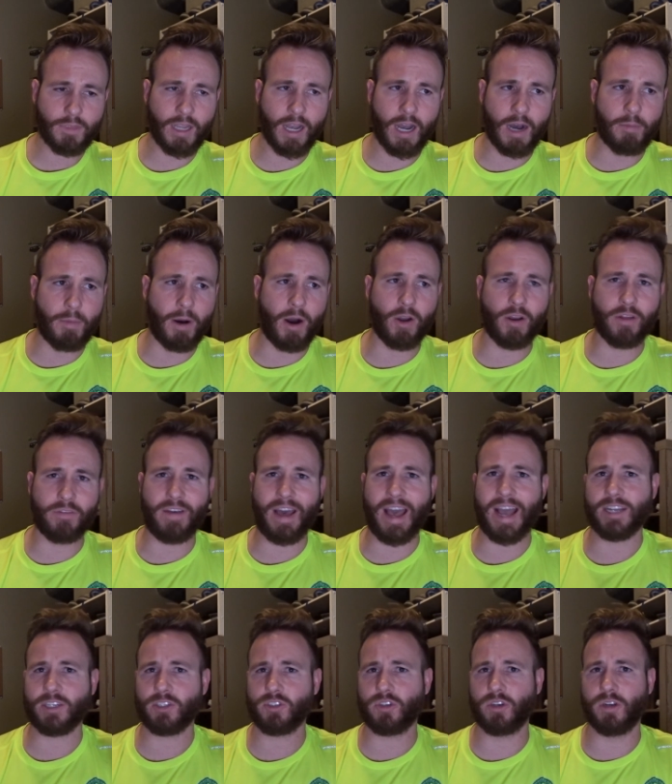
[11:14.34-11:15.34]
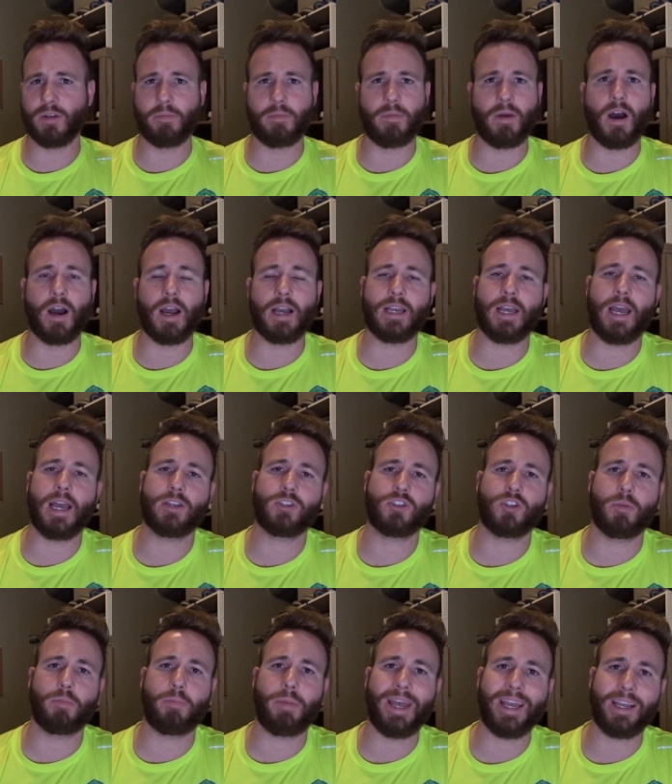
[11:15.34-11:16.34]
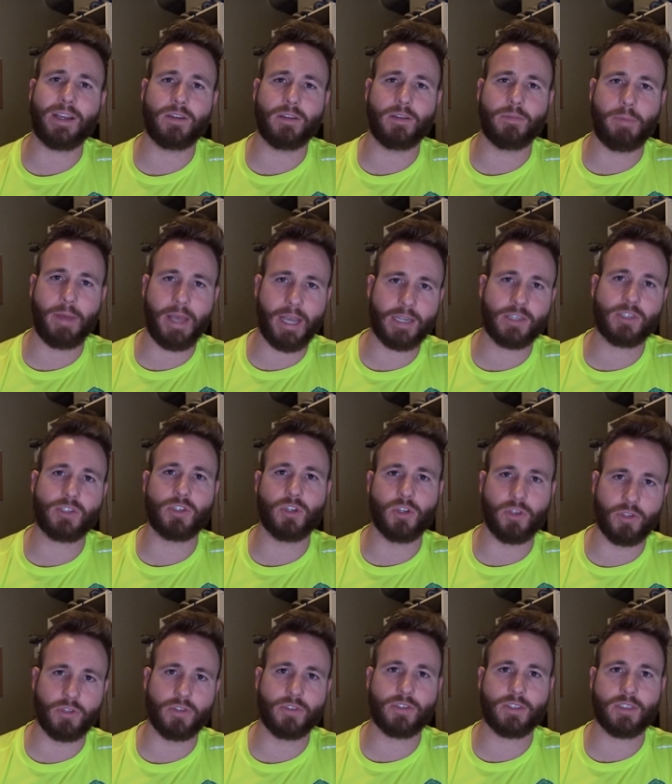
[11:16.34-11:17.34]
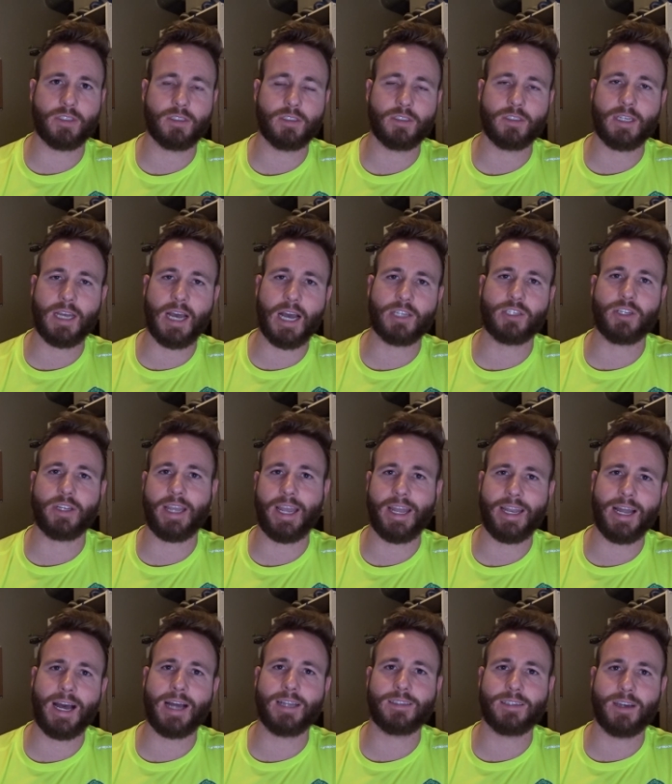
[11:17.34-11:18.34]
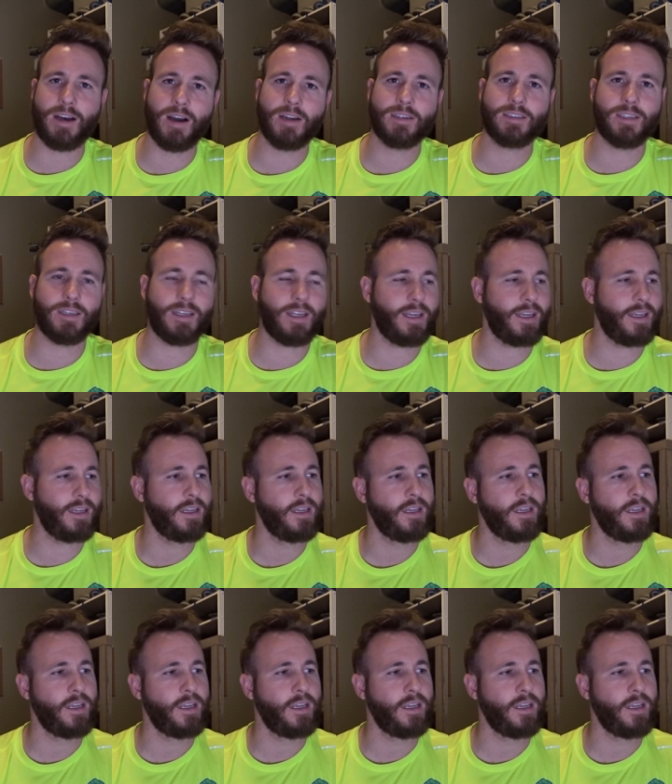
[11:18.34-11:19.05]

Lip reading: amount of extra pixels. Gosh, I cannot talk today.